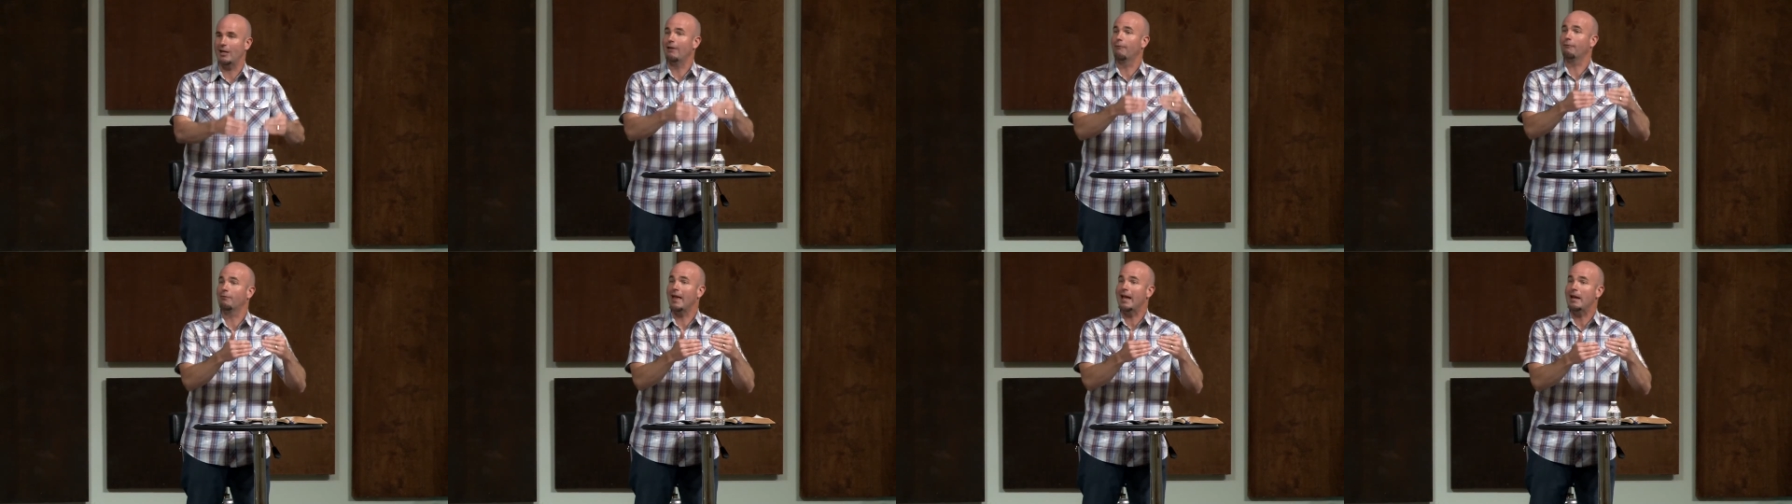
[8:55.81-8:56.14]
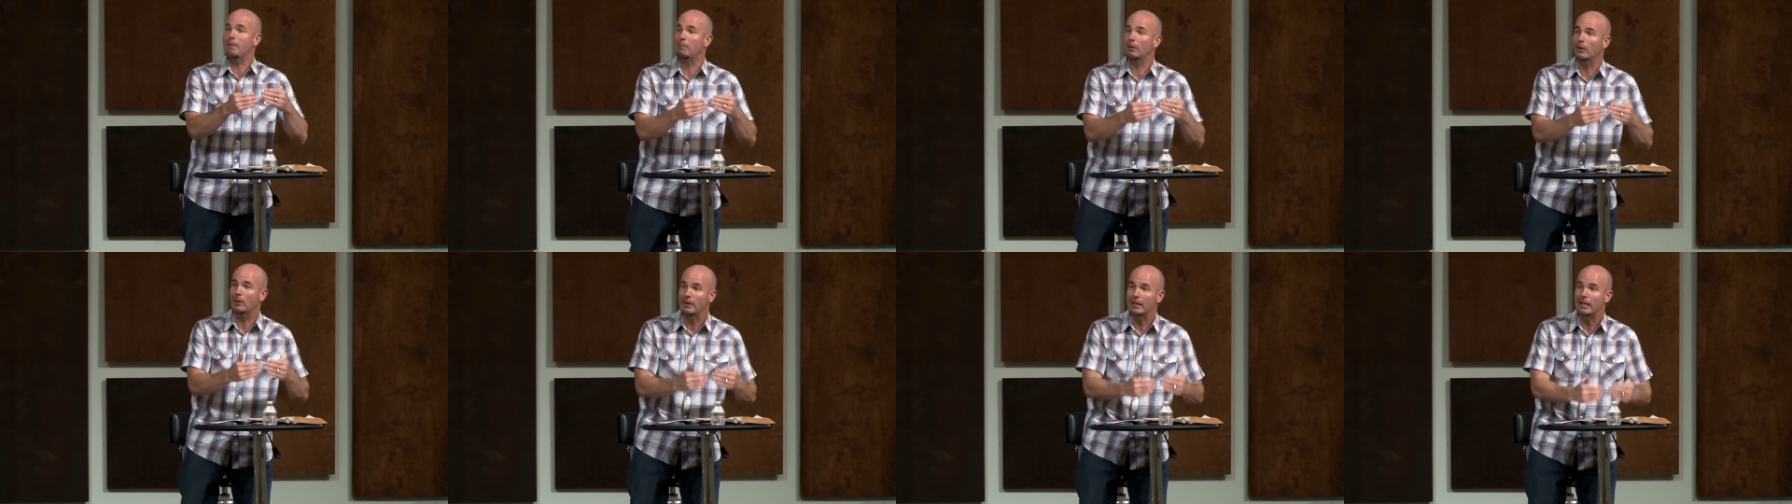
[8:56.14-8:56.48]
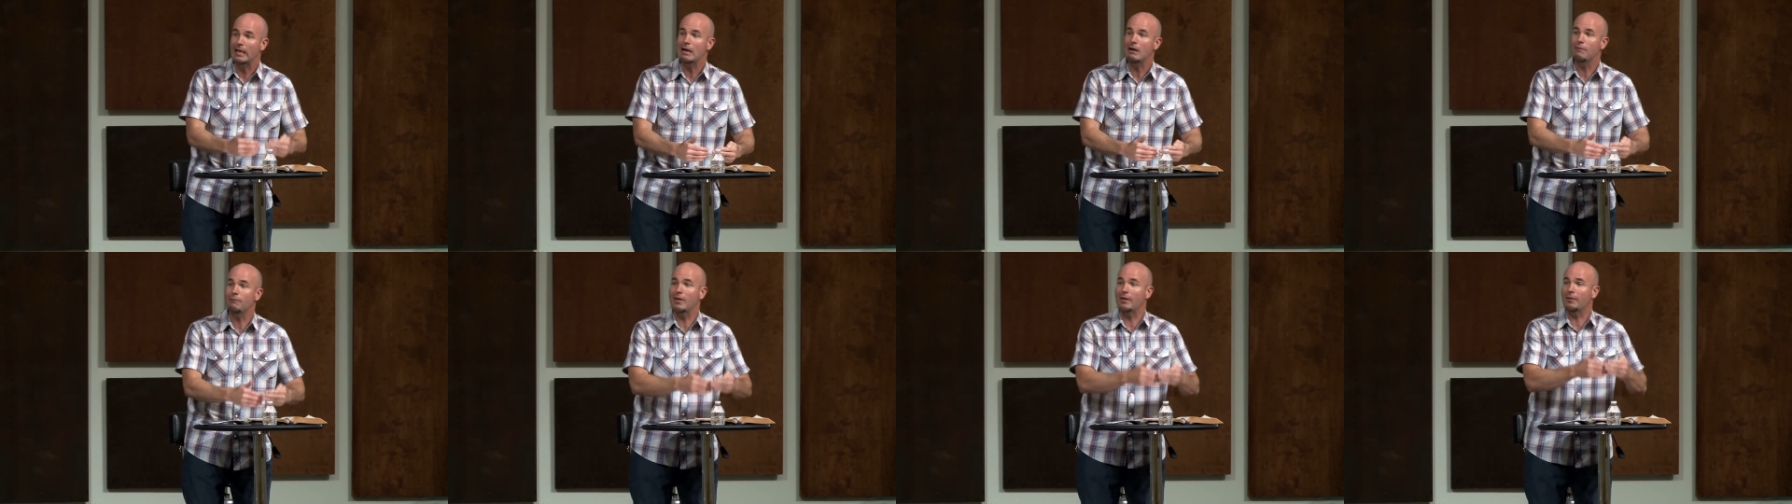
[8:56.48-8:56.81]
if they
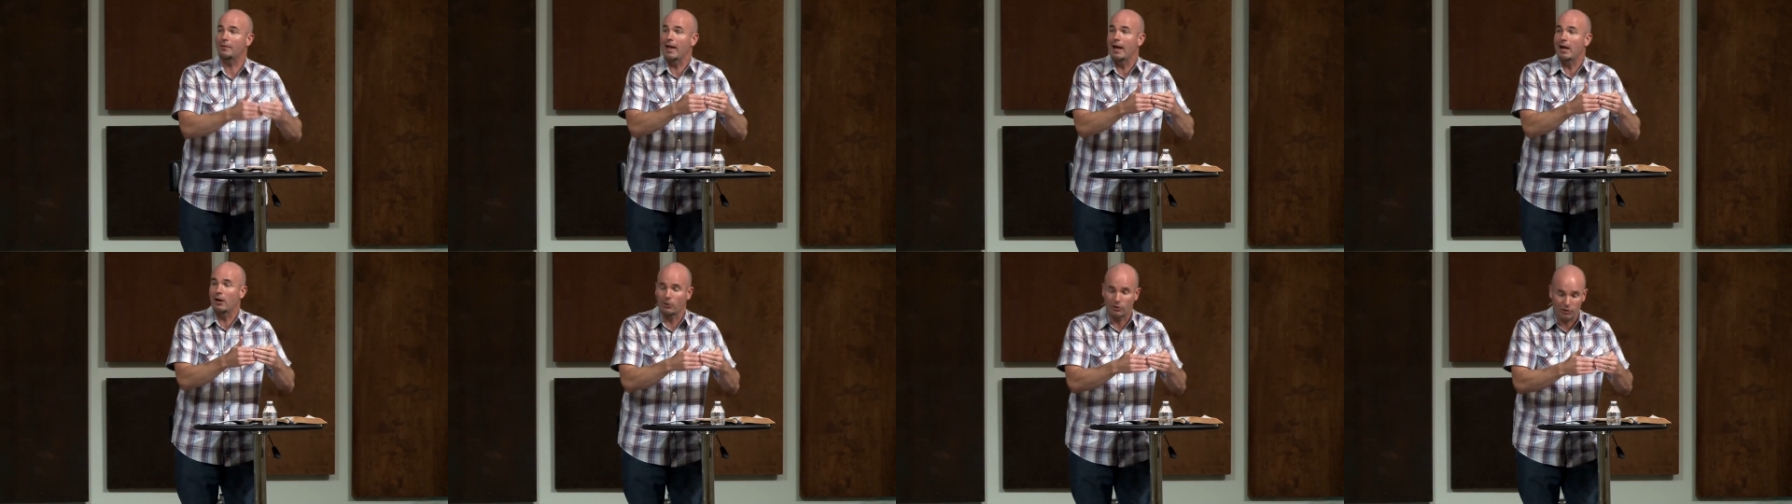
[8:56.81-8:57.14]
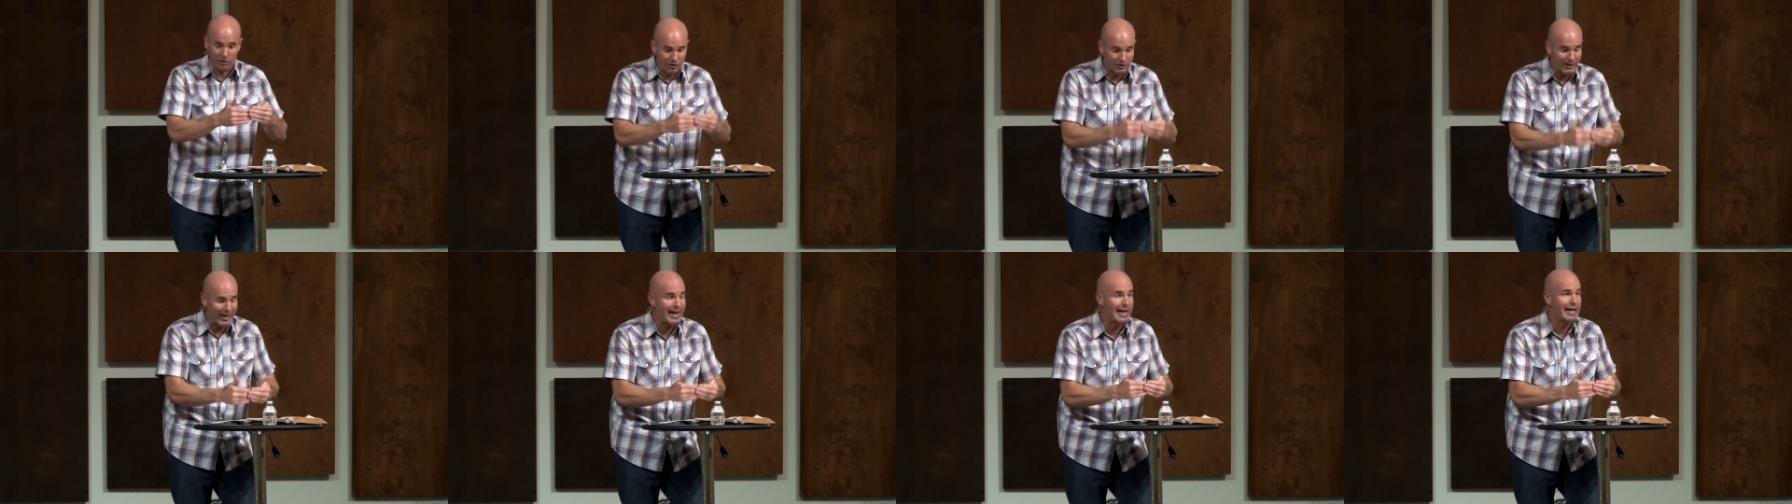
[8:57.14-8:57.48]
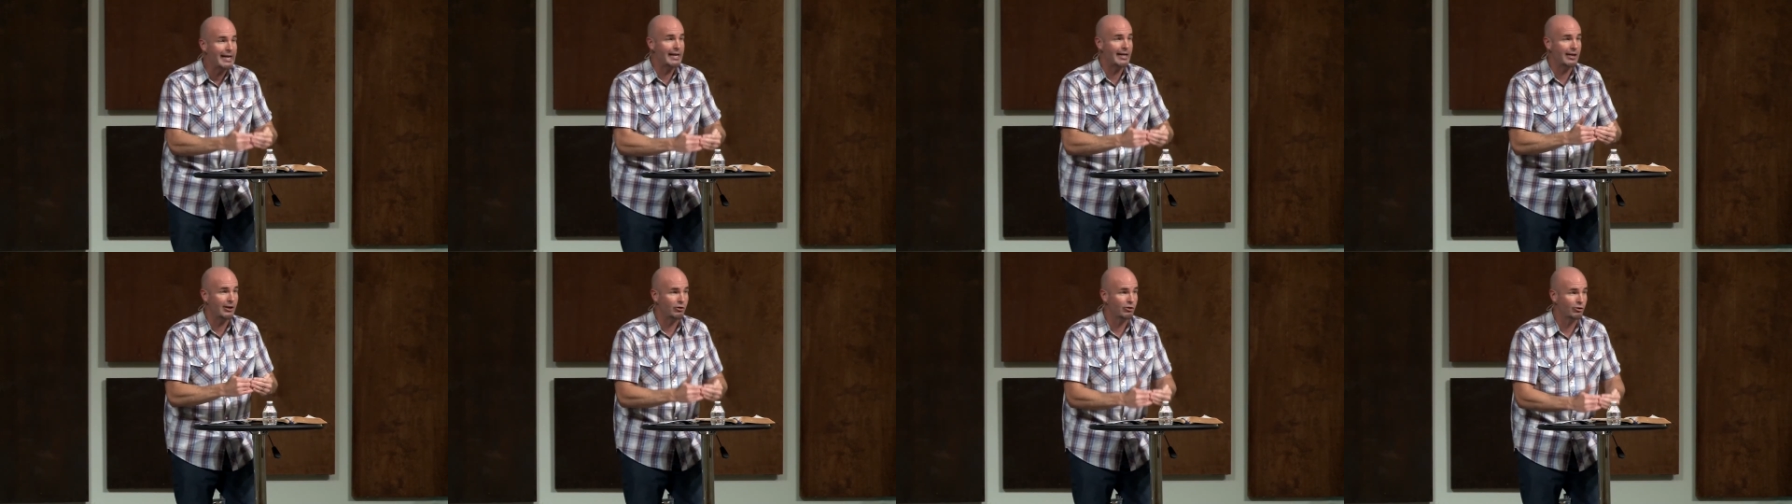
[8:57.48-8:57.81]
believe that they are
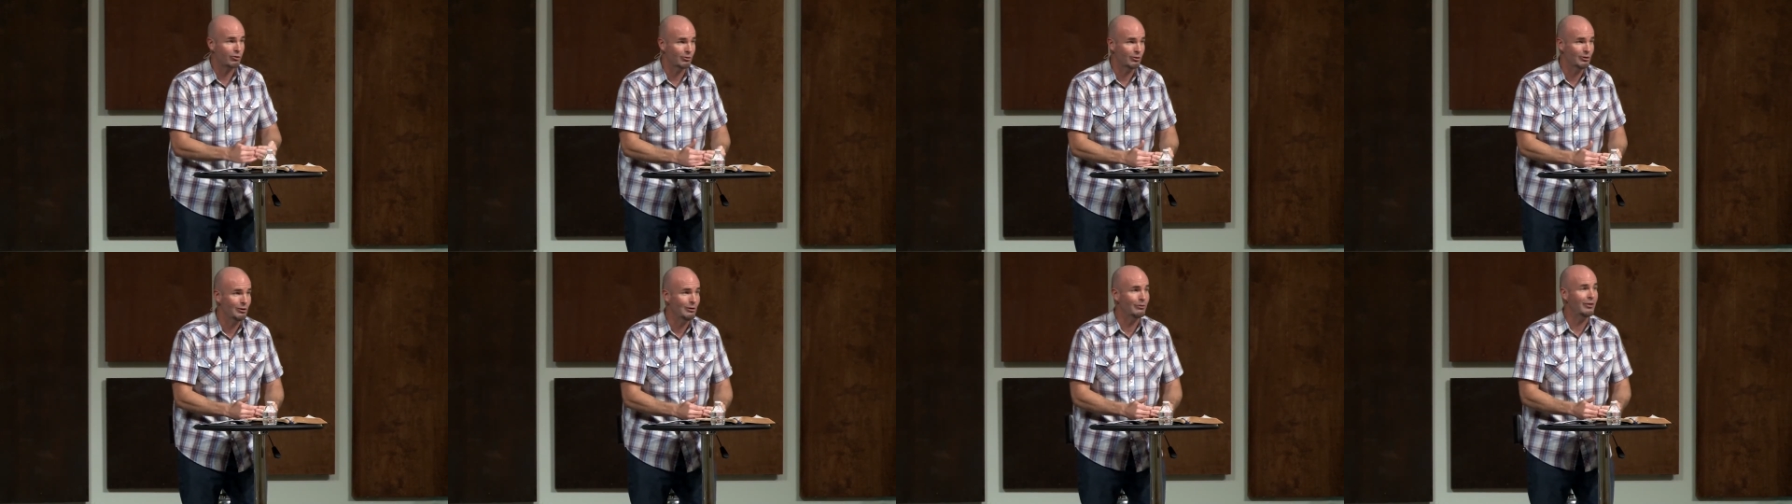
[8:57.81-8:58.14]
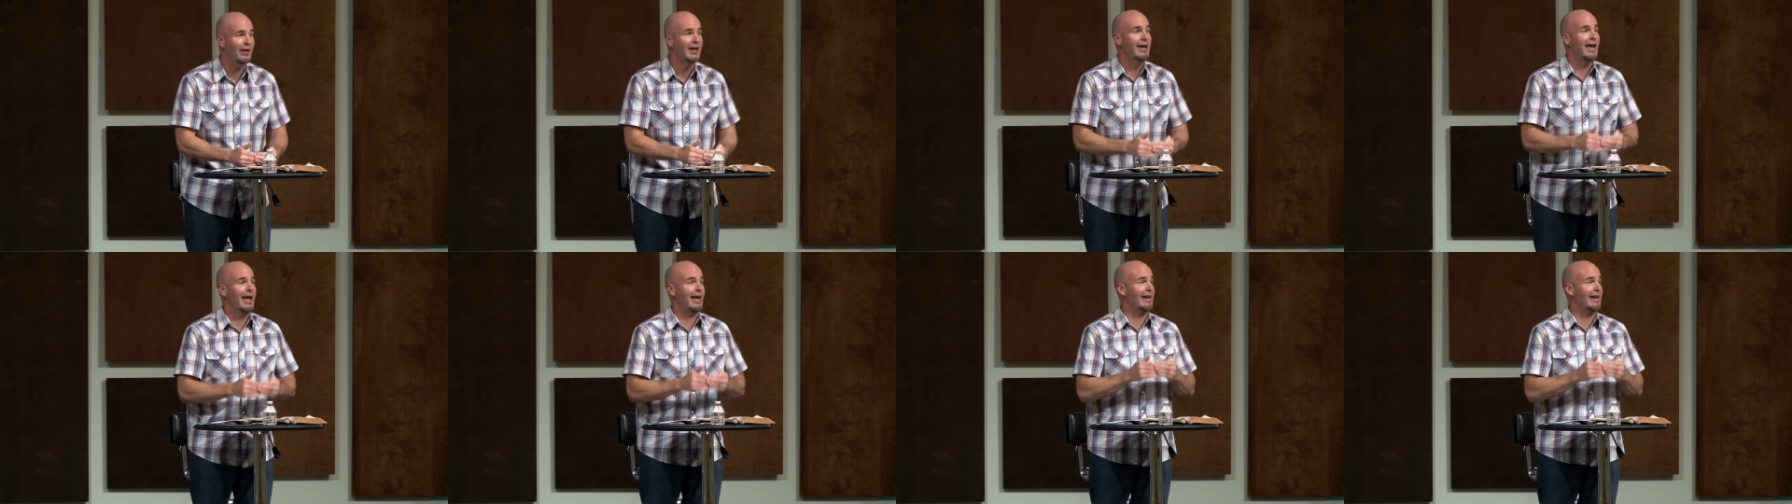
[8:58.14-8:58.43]
standing in truth,